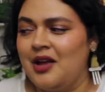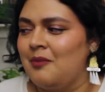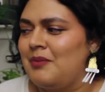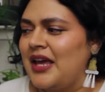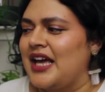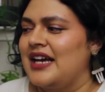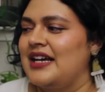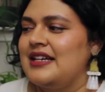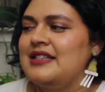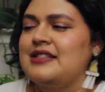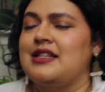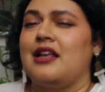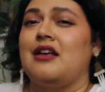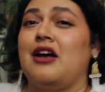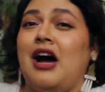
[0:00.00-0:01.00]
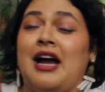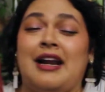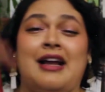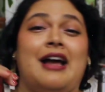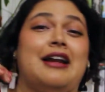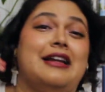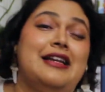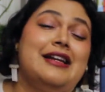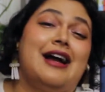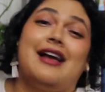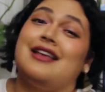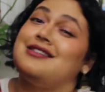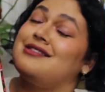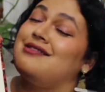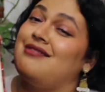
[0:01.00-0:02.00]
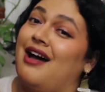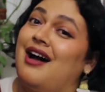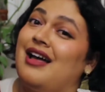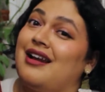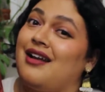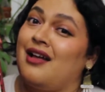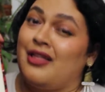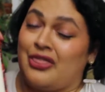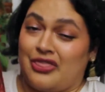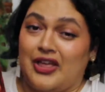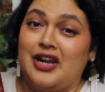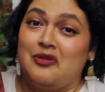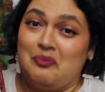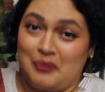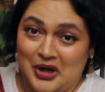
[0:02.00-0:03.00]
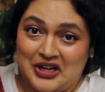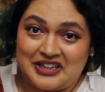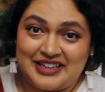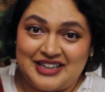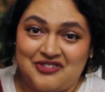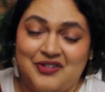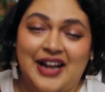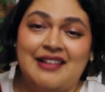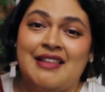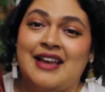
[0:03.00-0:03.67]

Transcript: because Anna Karenina is not a thin book, right?